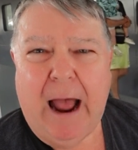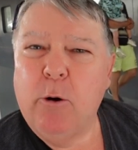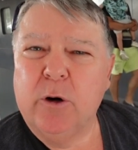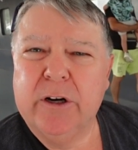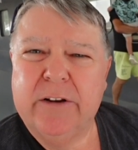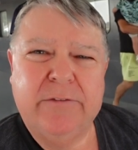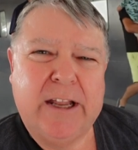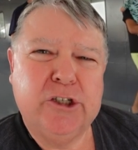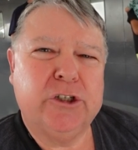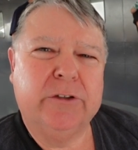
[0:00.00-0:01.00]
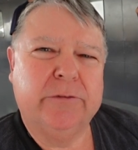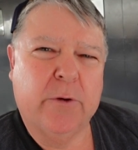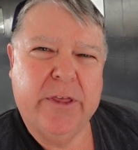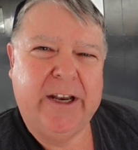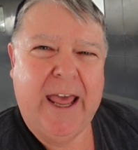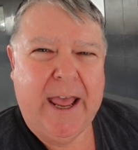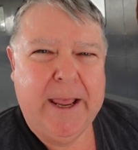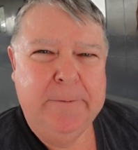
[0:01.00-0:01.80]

our adventure for the day.